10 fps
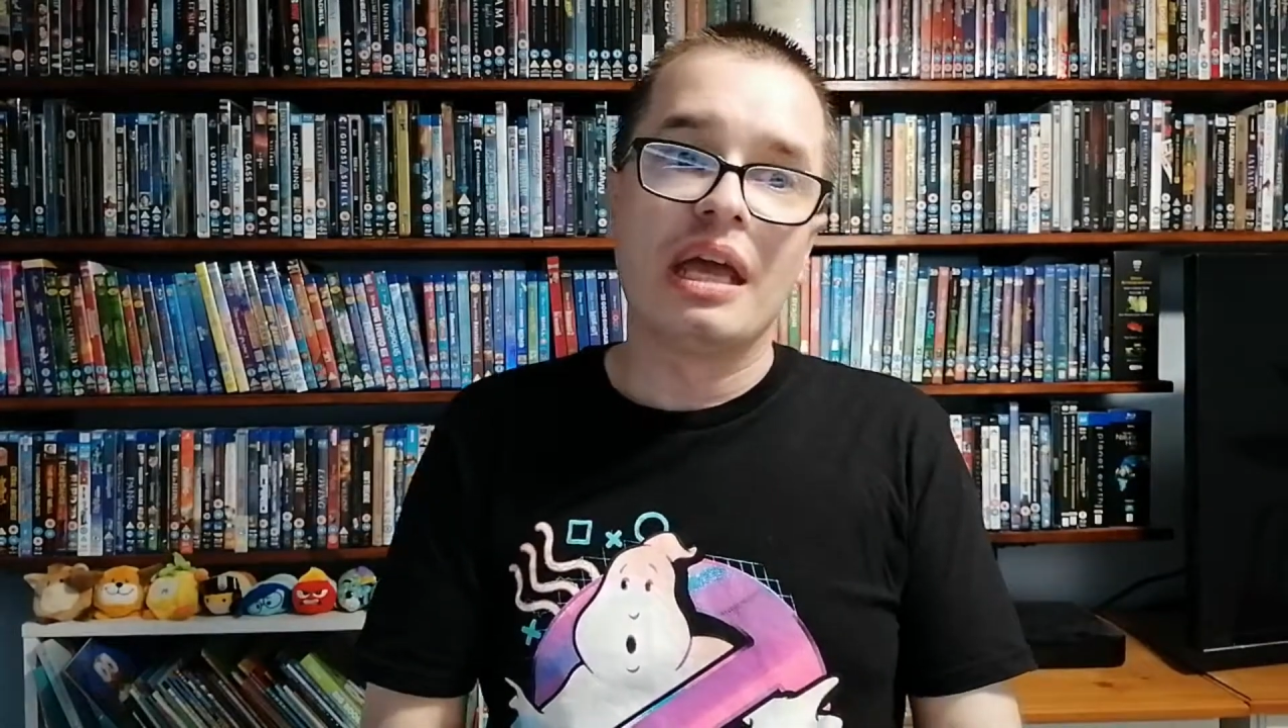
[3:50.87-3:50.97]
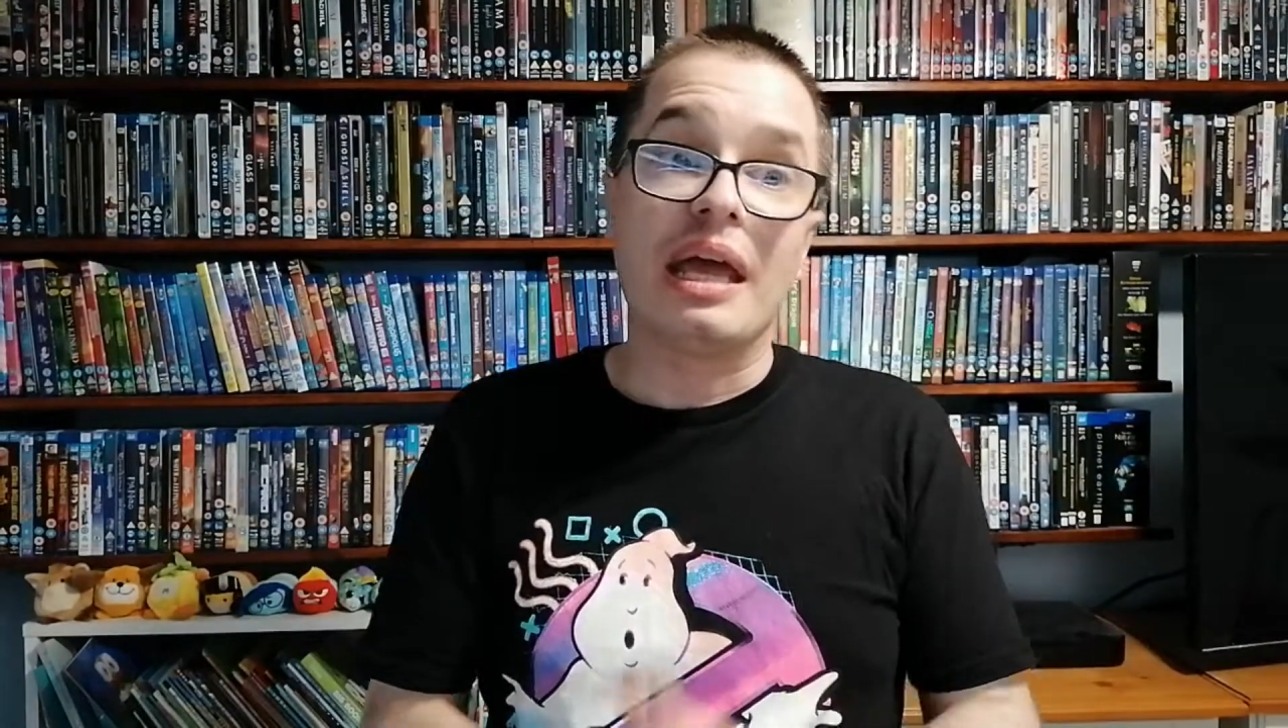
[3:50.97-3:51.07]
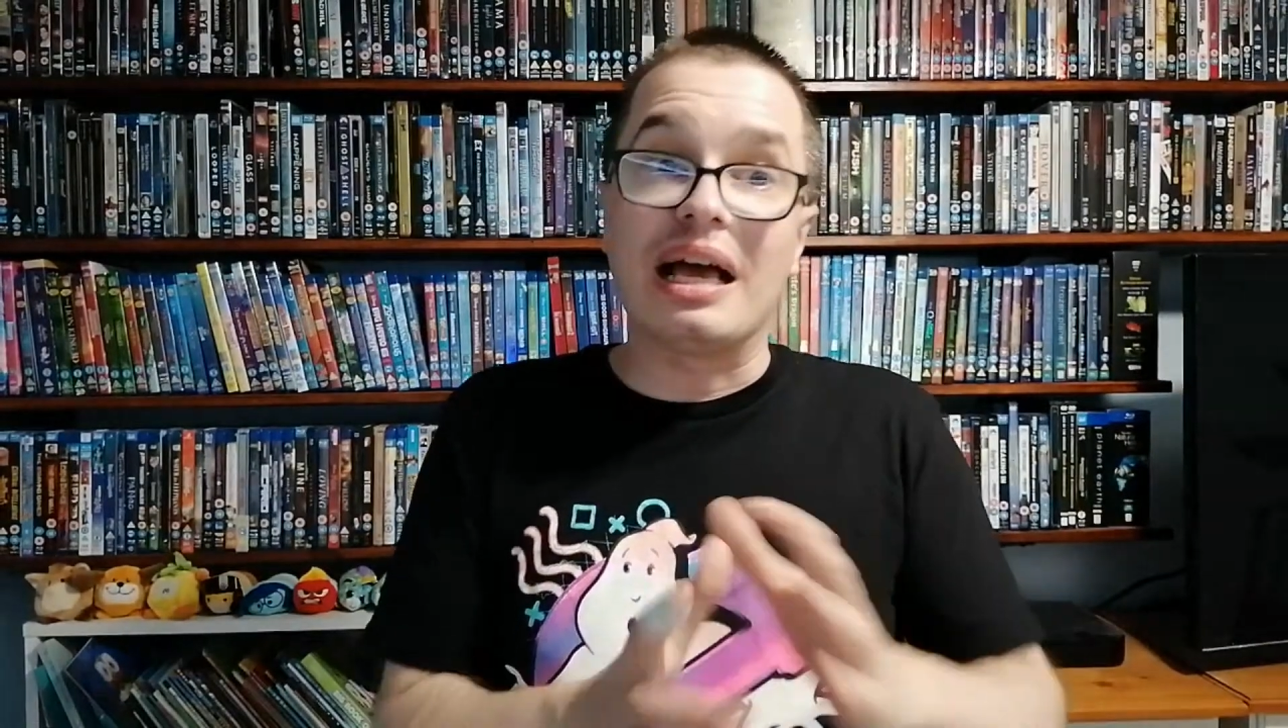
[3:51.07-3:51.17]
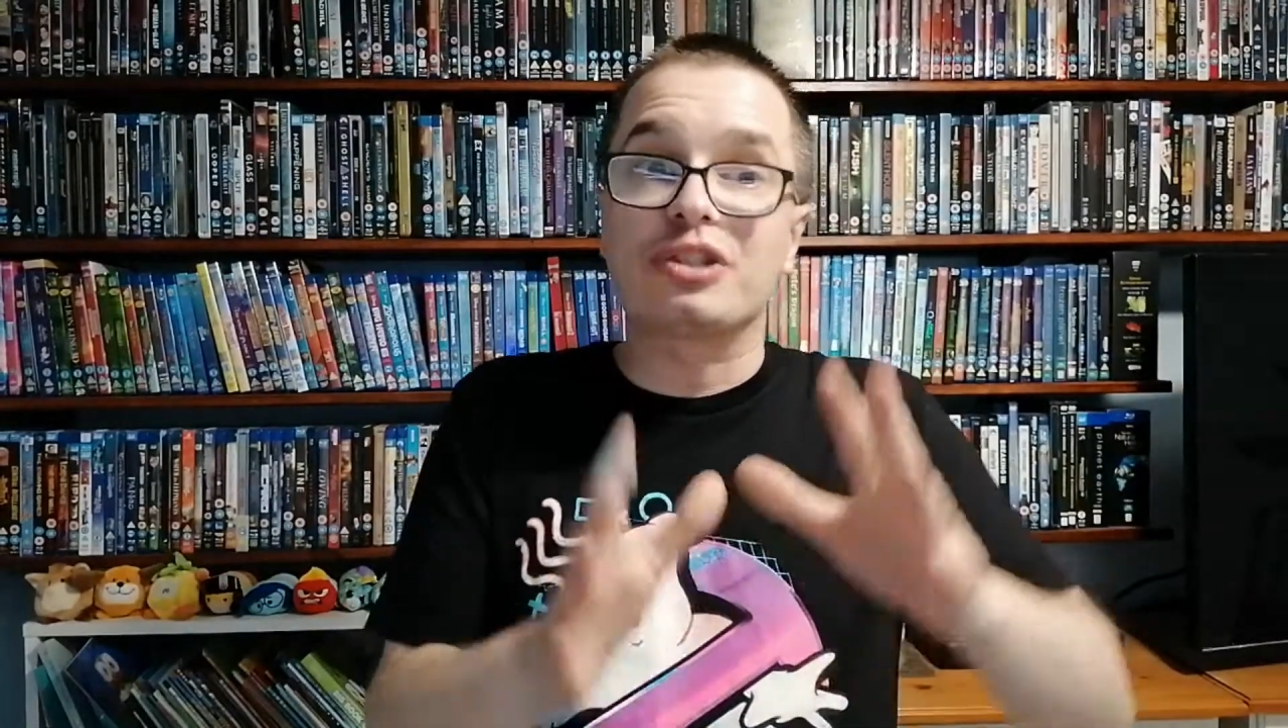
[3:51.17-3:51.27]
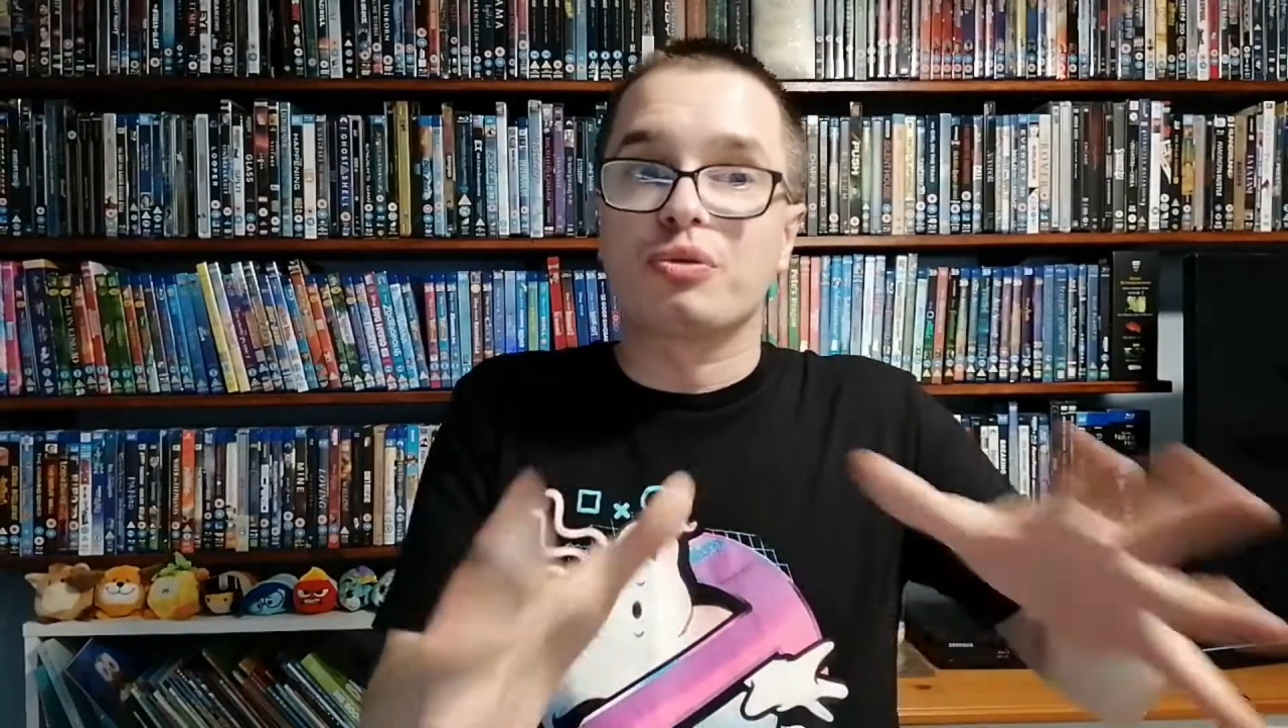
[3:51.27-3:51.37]

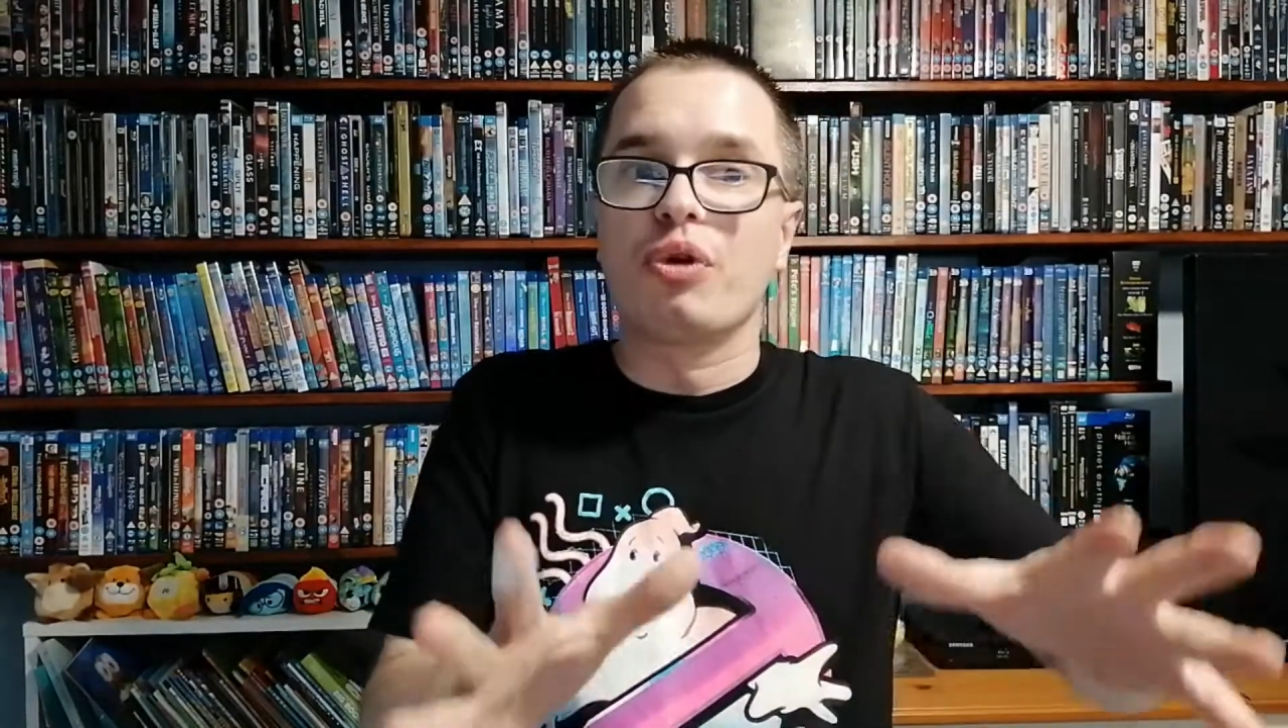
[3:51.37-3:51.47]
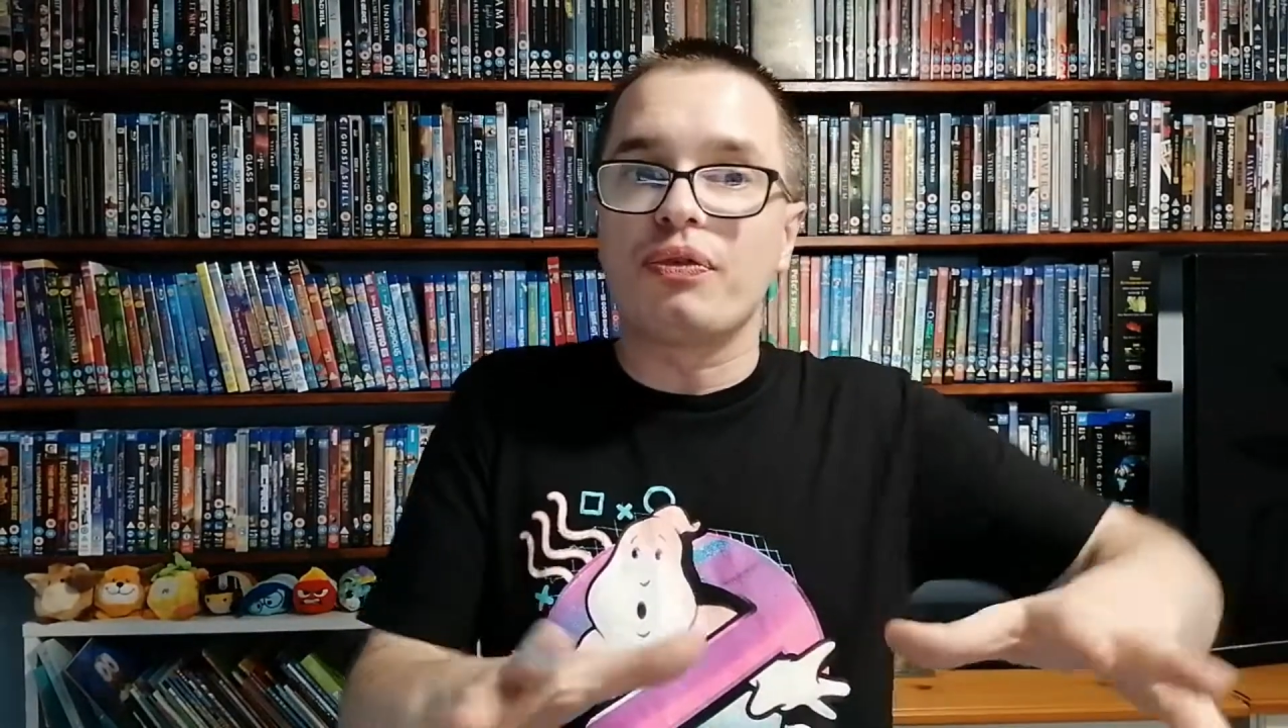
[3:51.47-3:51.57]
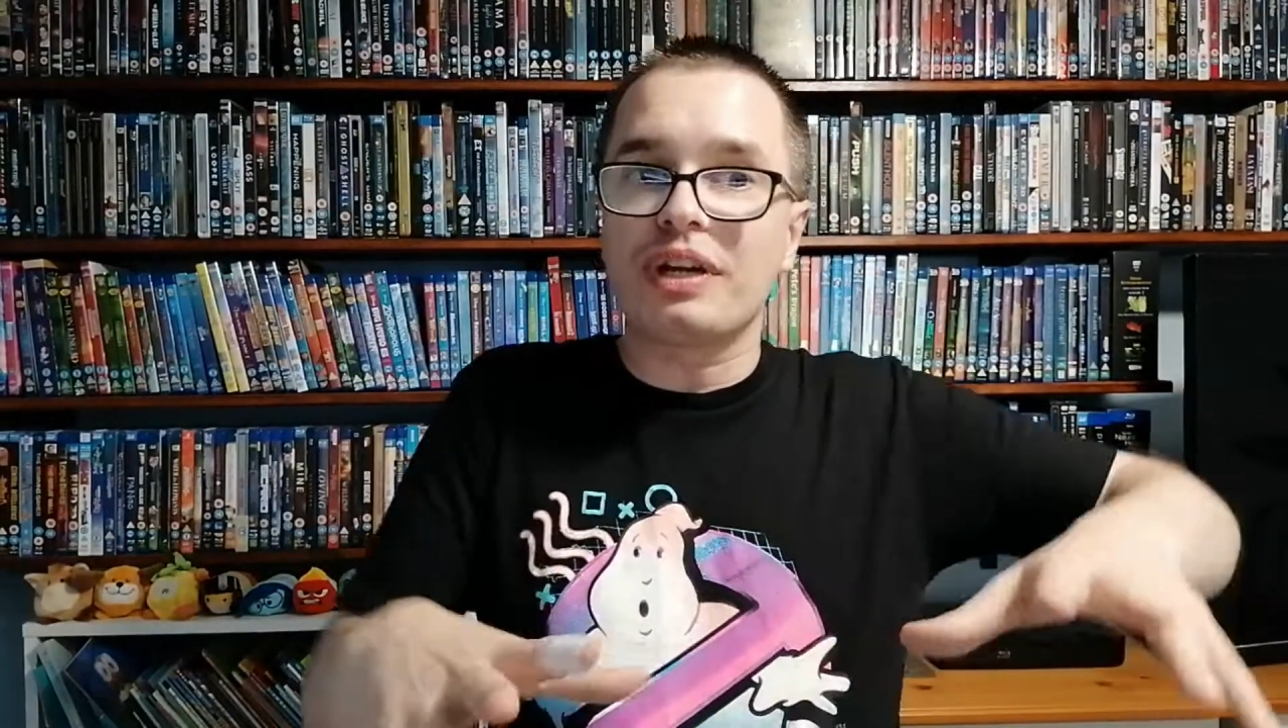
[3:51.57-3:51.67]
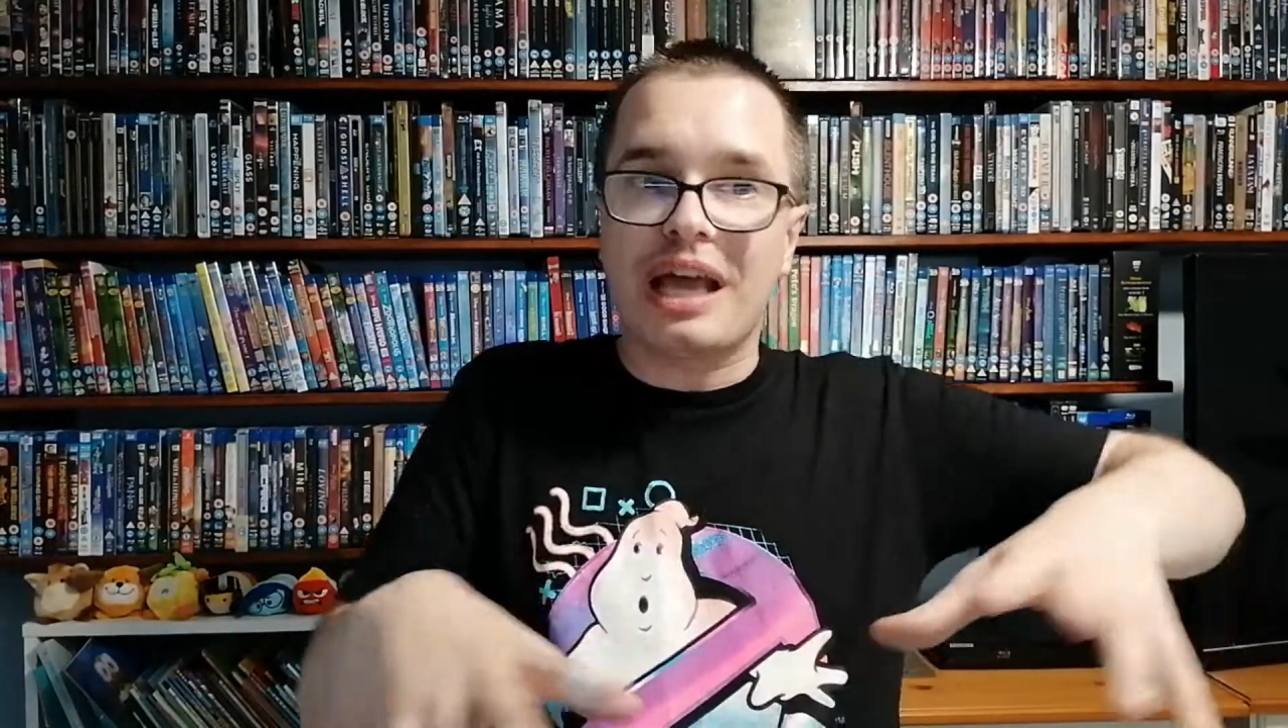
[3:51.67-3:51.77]
It has a rough